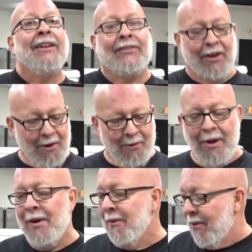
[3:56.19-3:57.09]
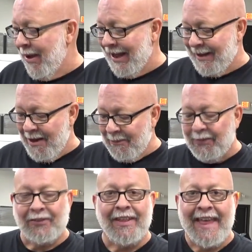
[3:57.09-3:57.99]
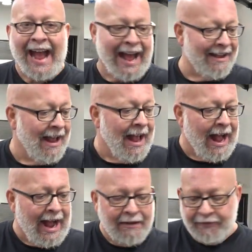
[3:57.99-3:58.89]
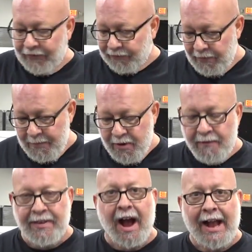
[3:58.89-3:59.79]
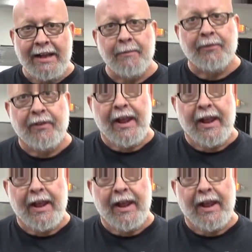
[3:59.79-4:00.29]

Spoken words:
So when it comes to that, I've just removed the items